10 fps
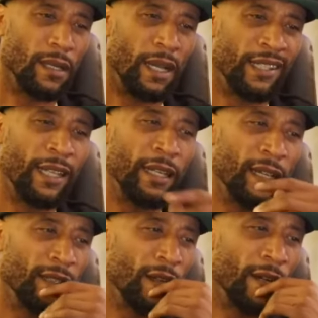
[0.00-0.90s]
I think
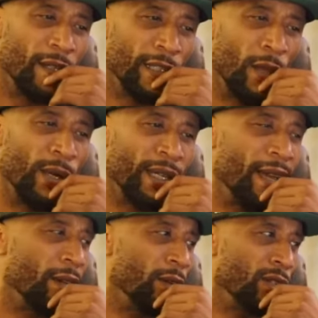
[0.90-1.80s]
I started slowing
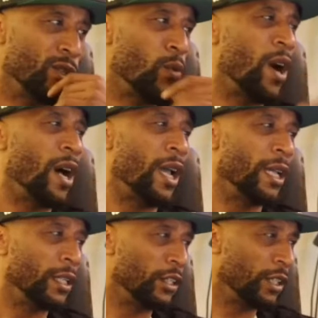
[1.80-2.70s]
down on
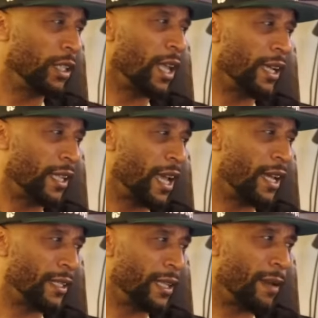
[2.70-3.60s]
swine and shit like
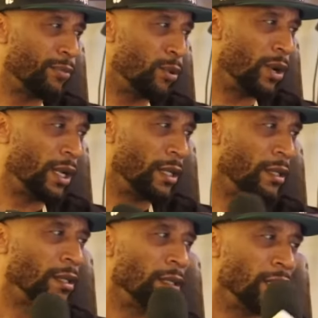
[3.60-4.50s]
that at that point,
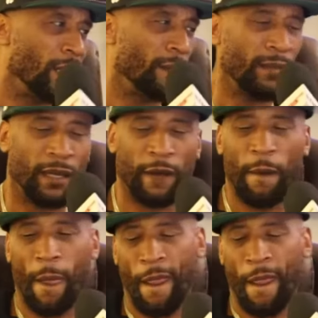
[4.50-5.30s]
and you know what I mean.